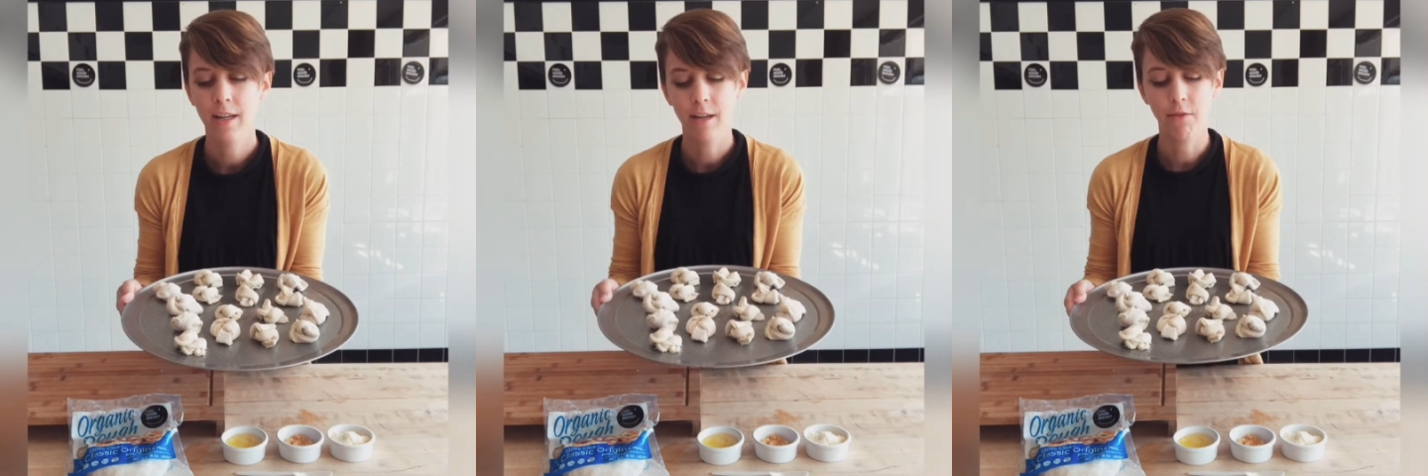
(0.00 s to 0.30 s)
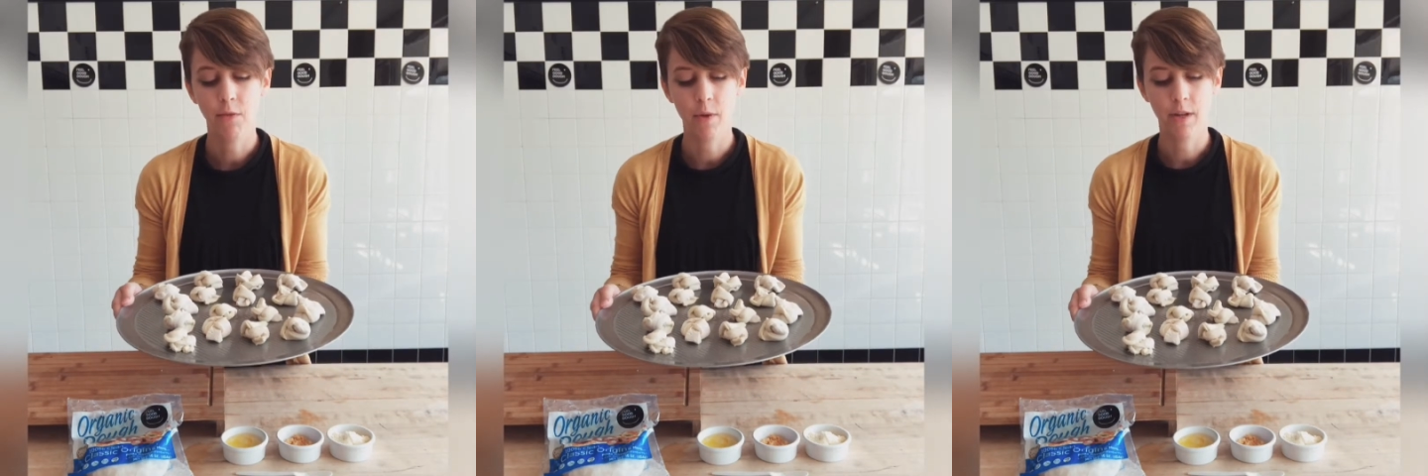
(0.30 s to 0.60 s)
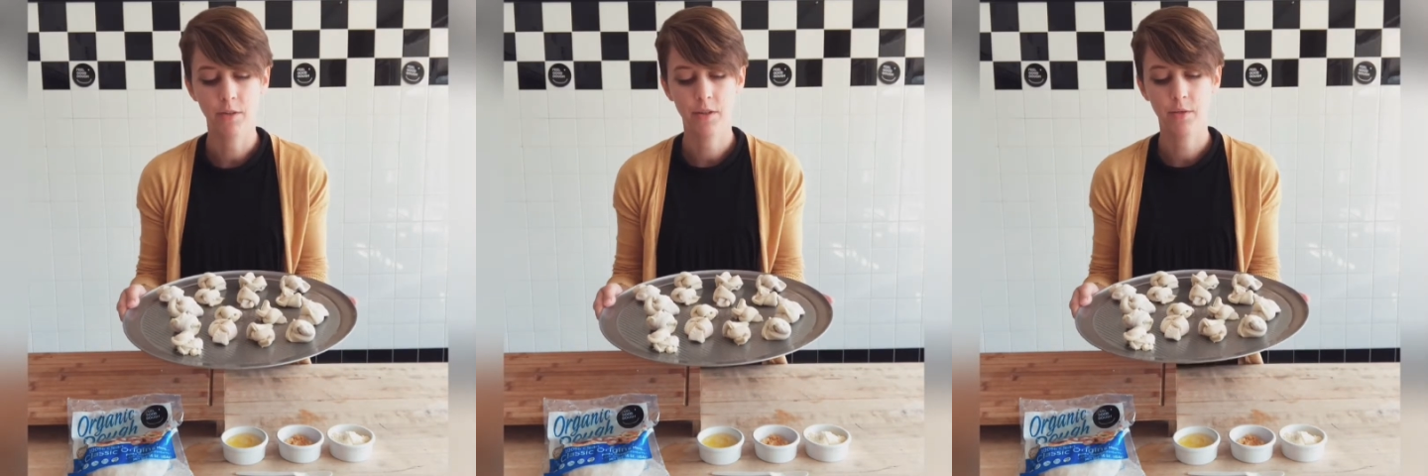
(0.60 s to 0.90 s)
If you
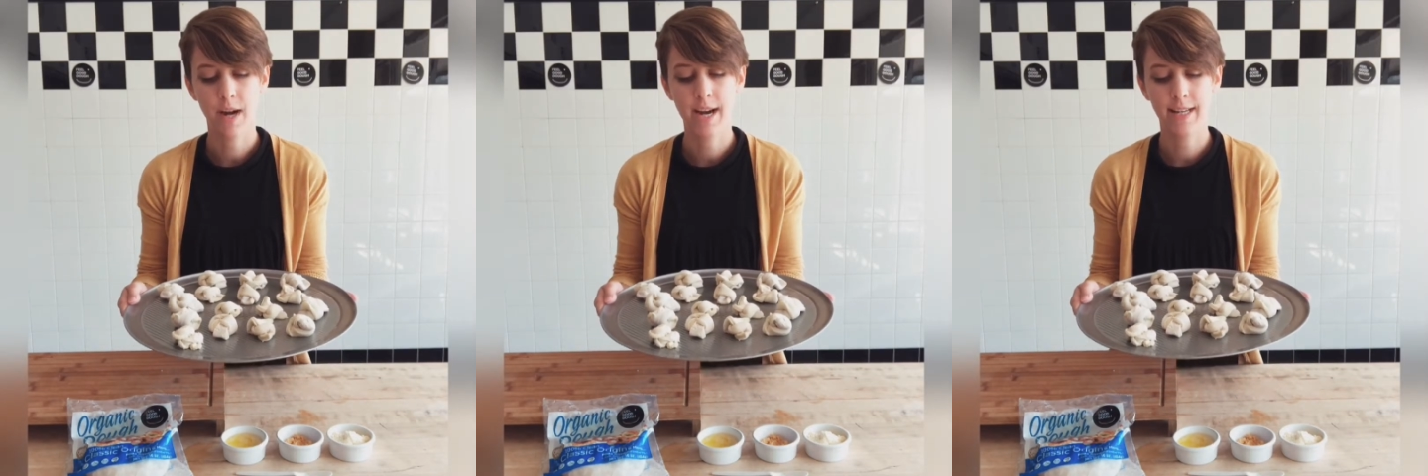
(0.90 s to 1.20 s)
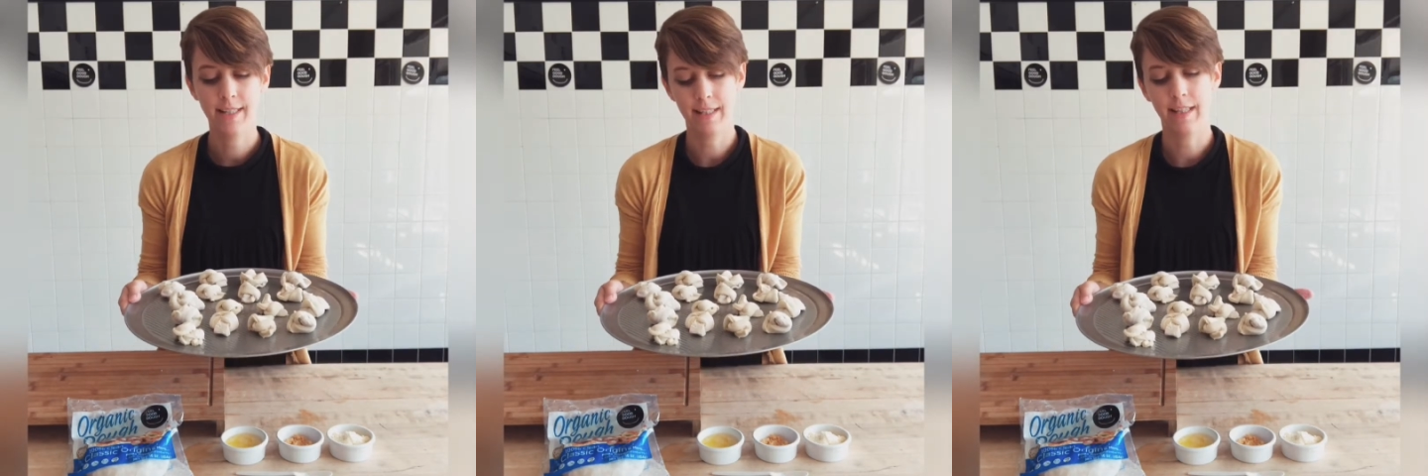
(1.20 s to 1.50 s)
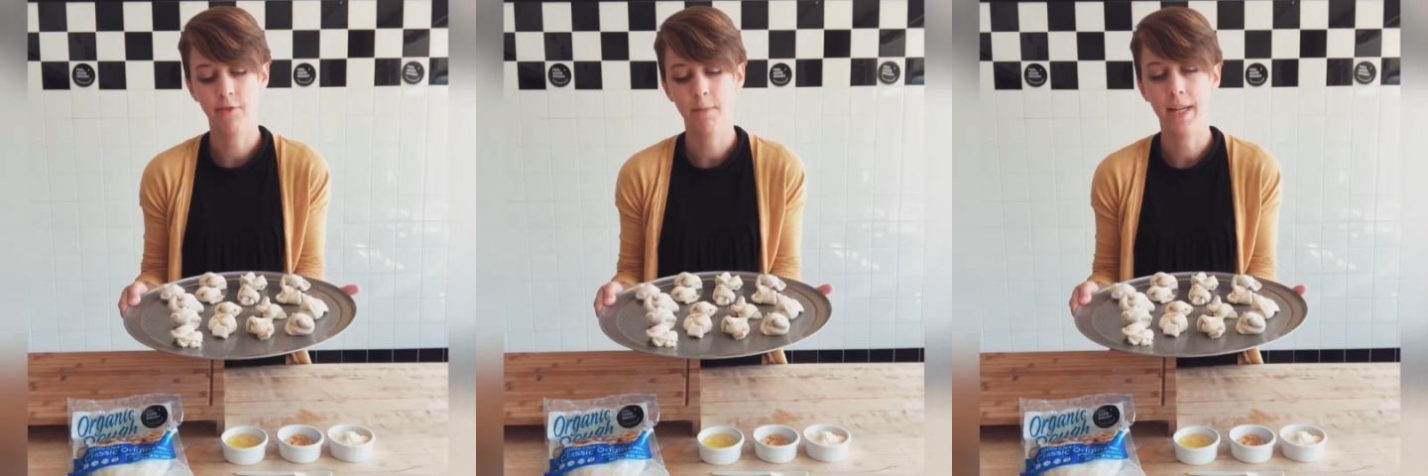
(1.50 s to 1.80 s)
want yours to rise,
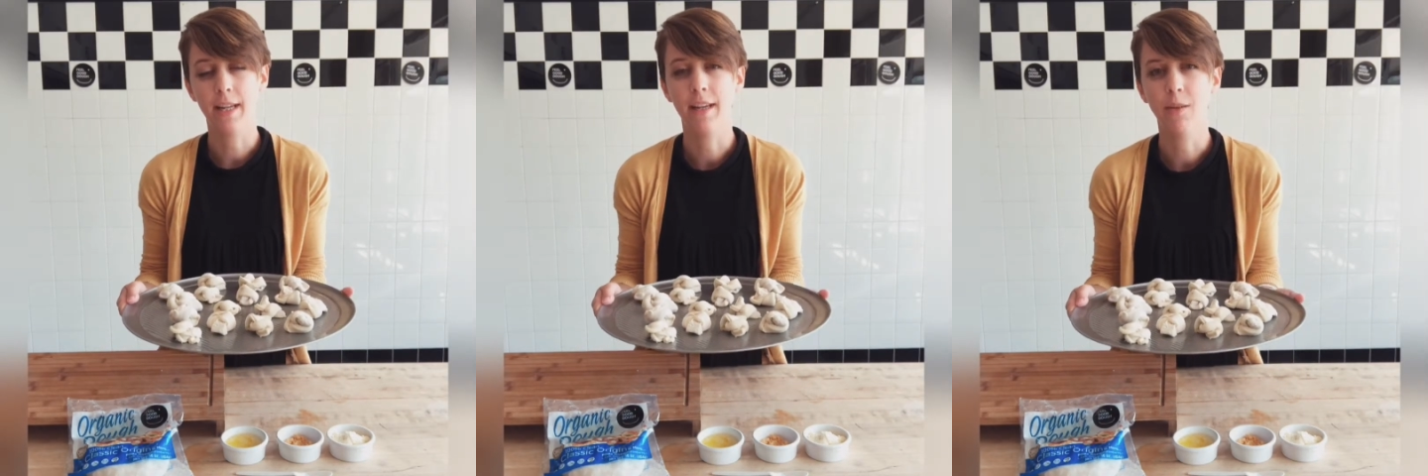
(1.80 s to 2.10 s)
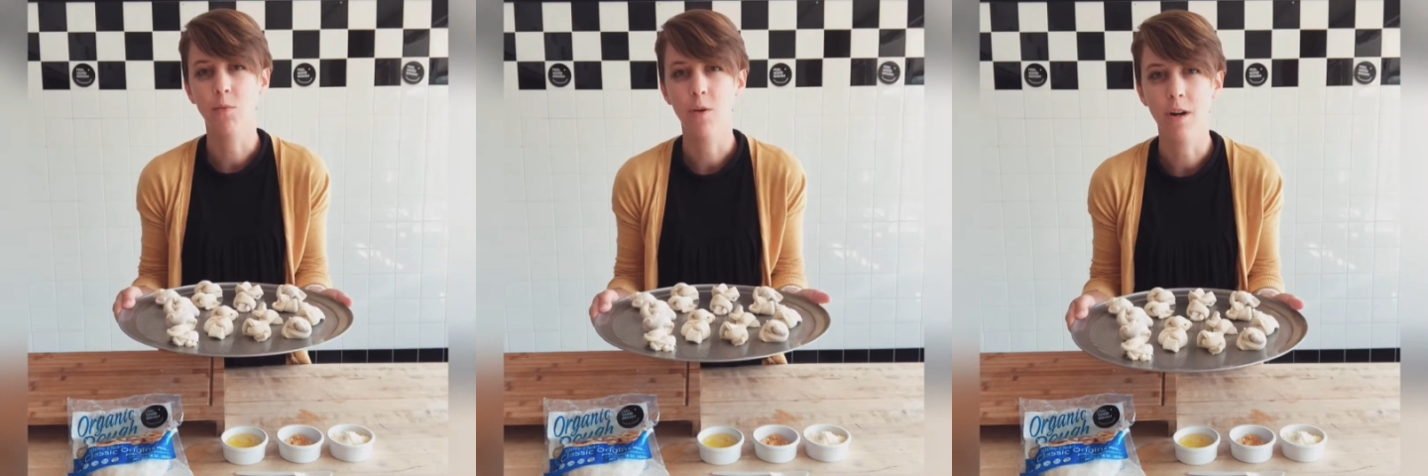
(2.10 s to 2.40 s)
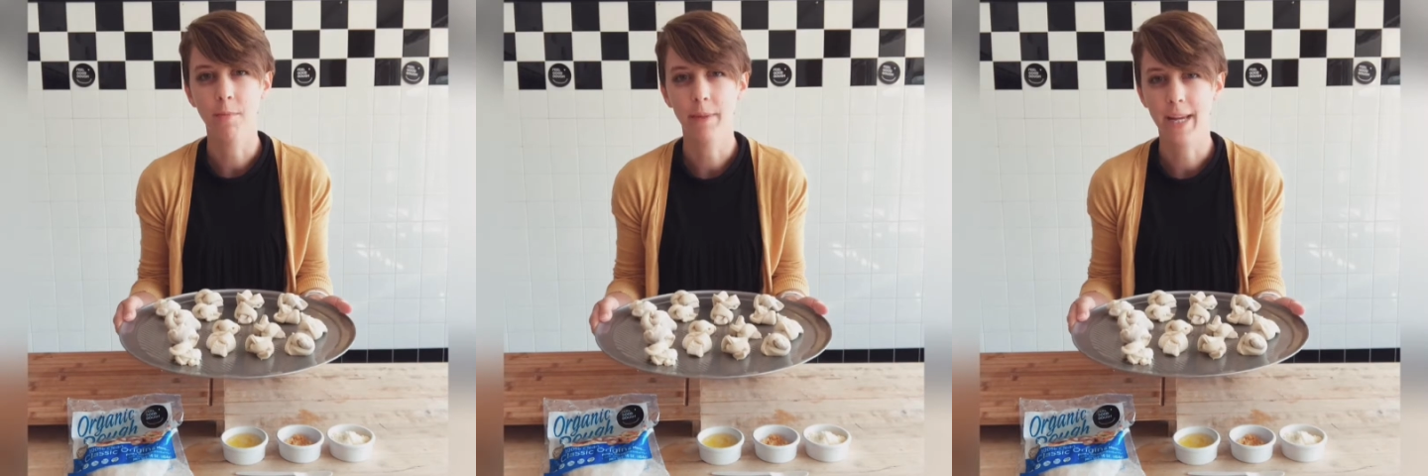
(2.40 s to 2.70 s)
leave them in a
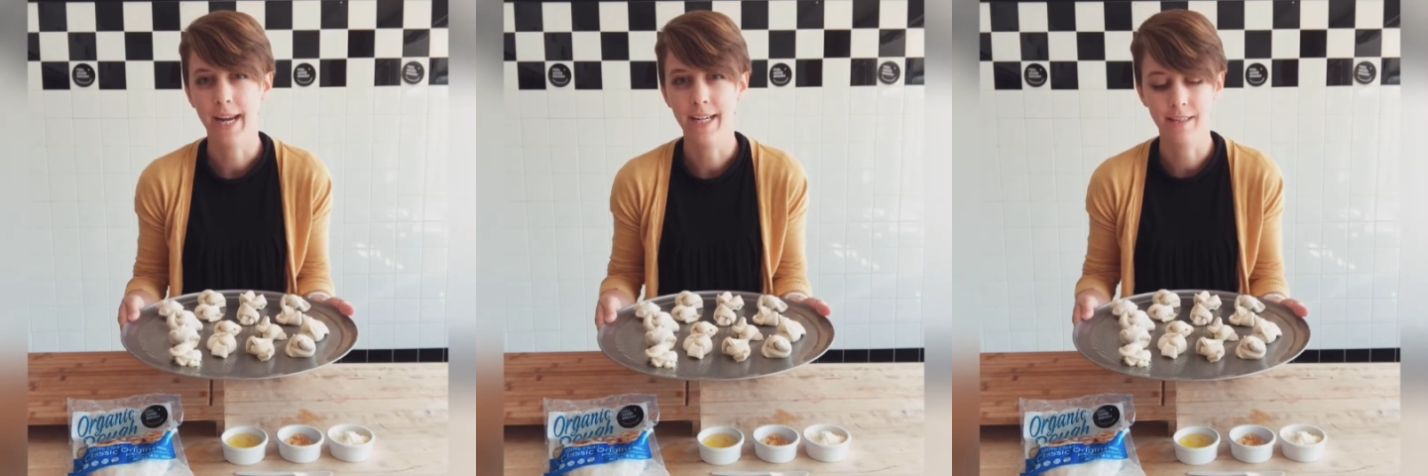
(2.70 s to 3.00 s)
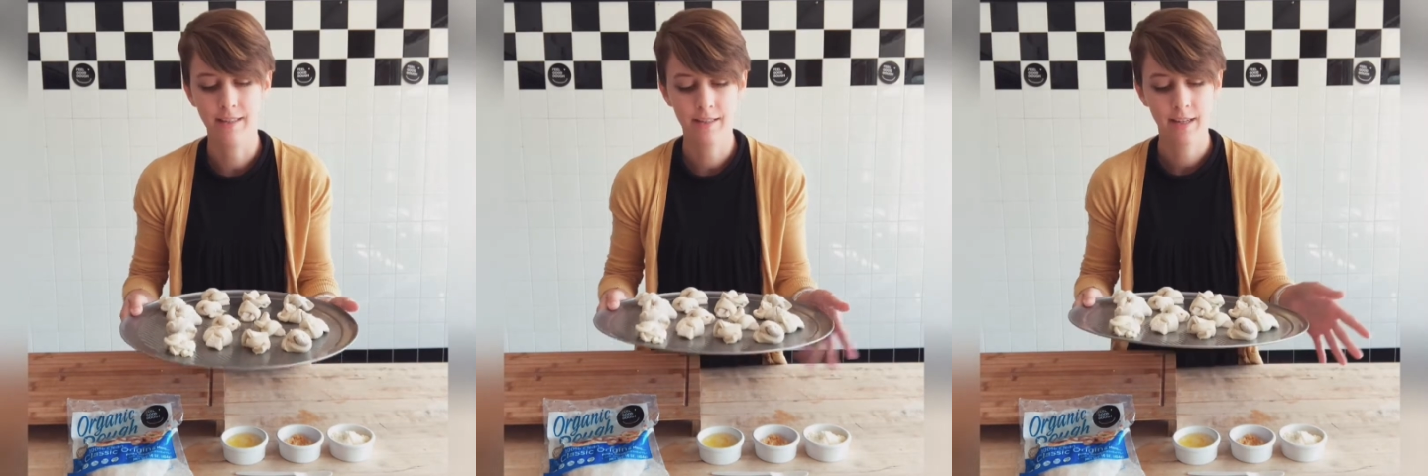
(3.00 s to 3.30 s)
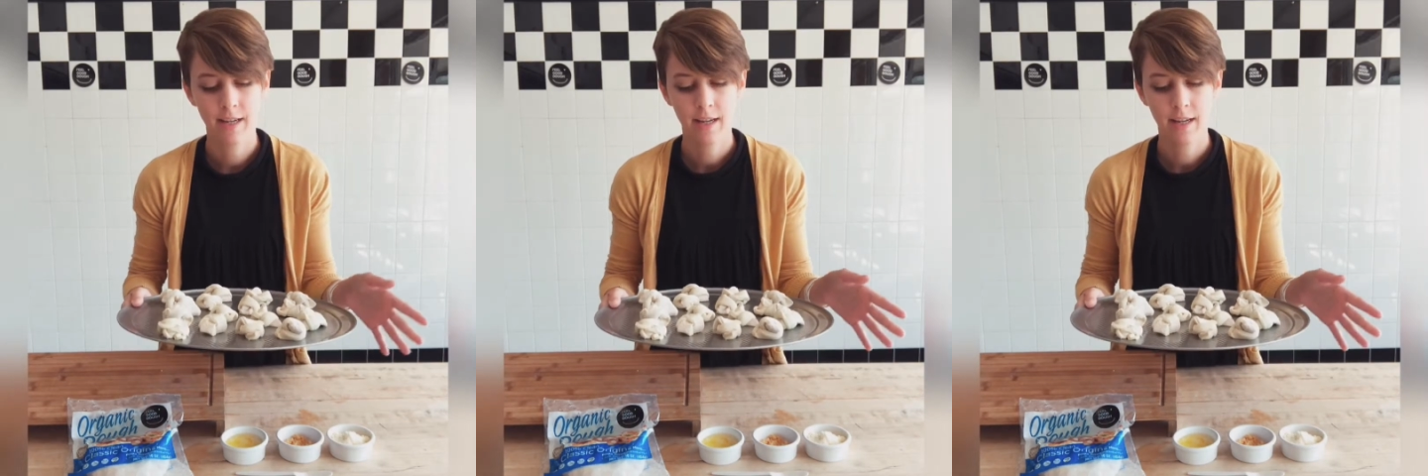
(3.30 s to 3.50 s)
warm place.